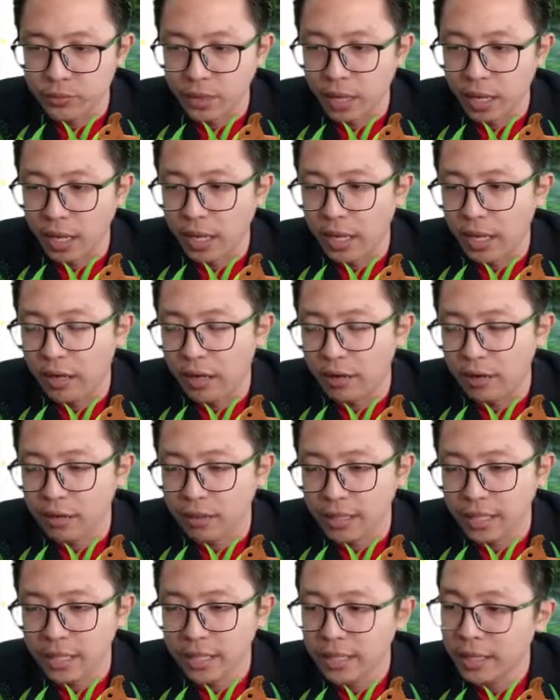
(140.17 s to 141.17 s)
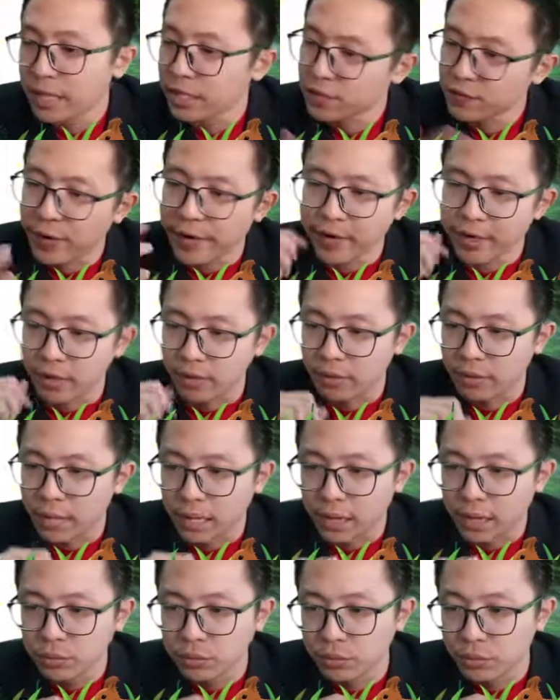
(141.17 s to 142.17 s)
Let's find out
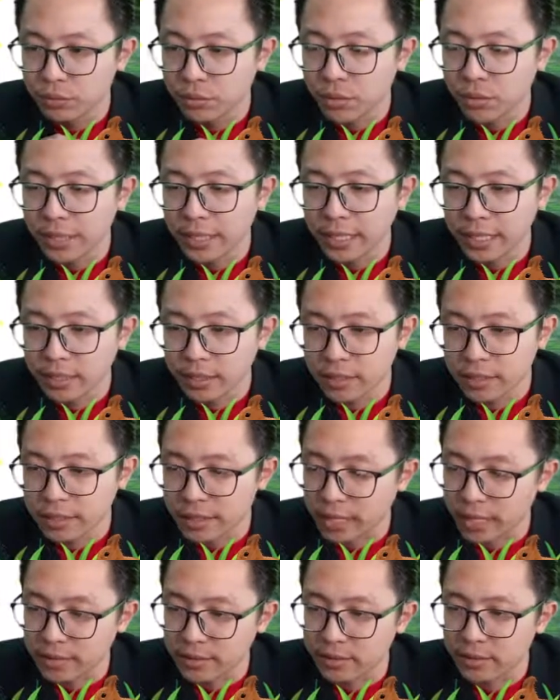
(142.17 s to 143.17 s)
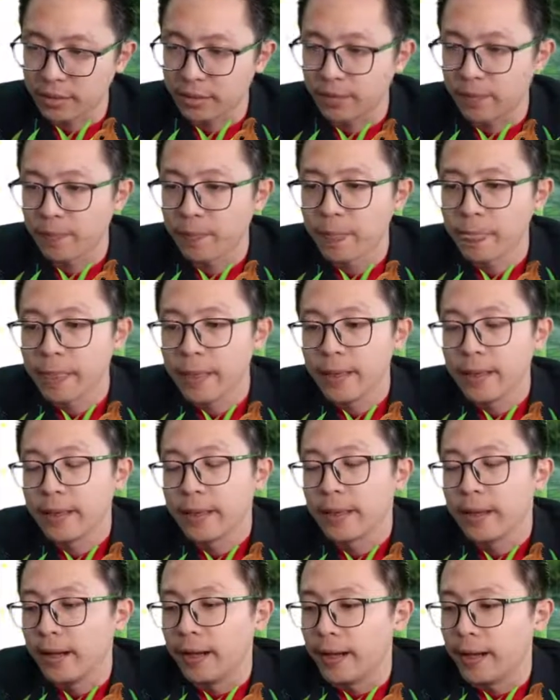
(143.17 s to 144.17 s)
how to get this answer.
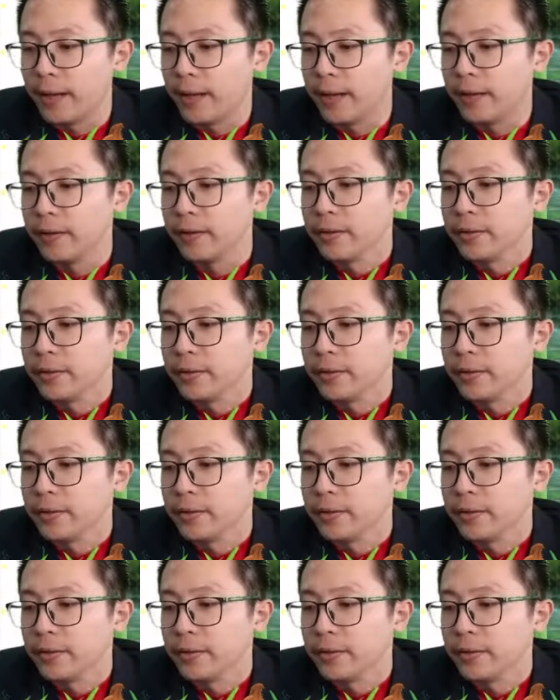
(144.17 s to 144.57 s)
For